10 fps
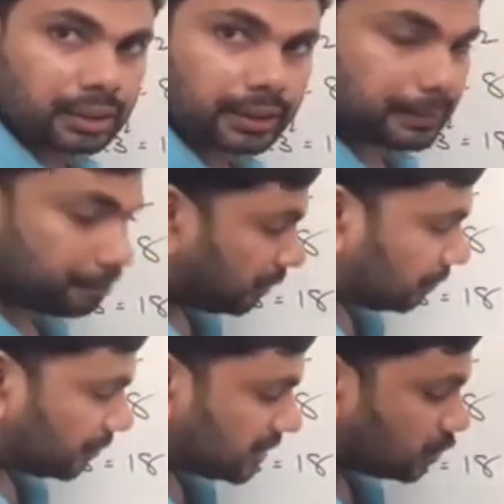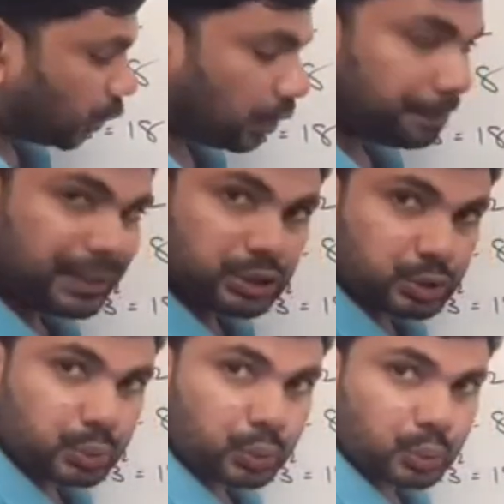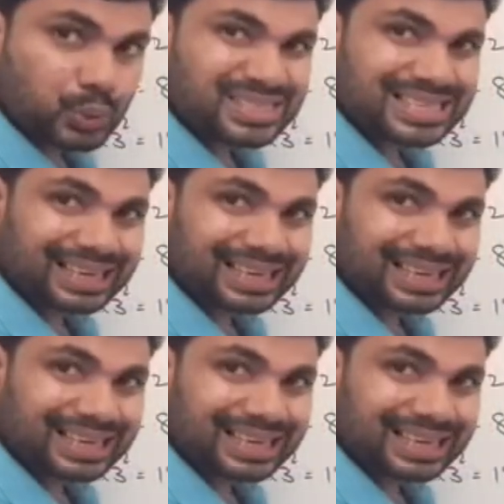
Clear? First orbit 2,